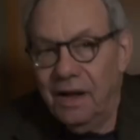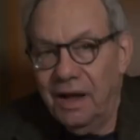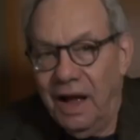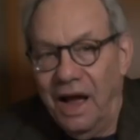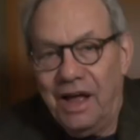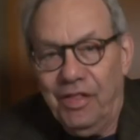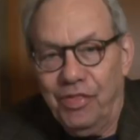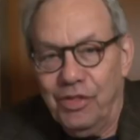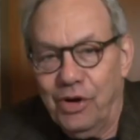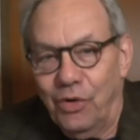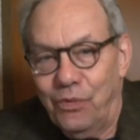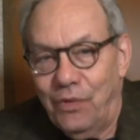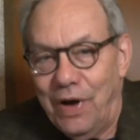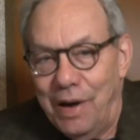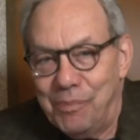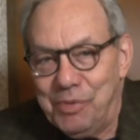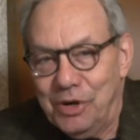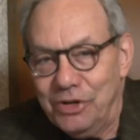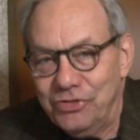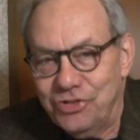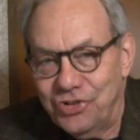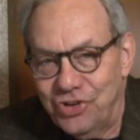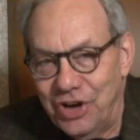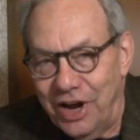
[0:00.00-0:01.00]
And the
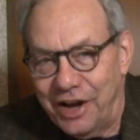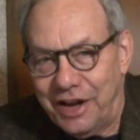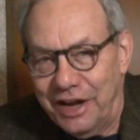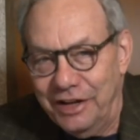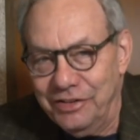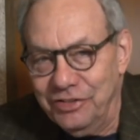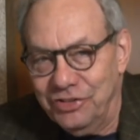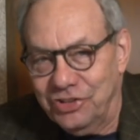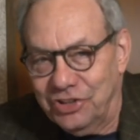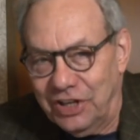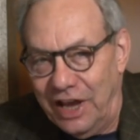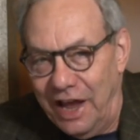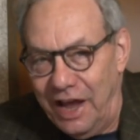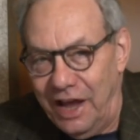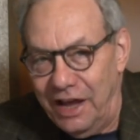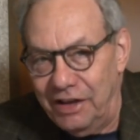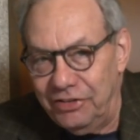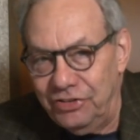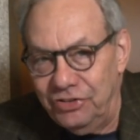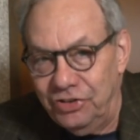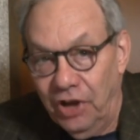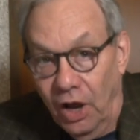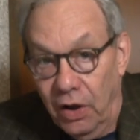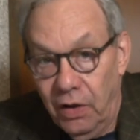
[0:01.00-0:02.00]
rubber chicken
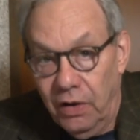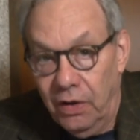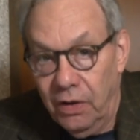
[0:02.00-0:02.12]
says...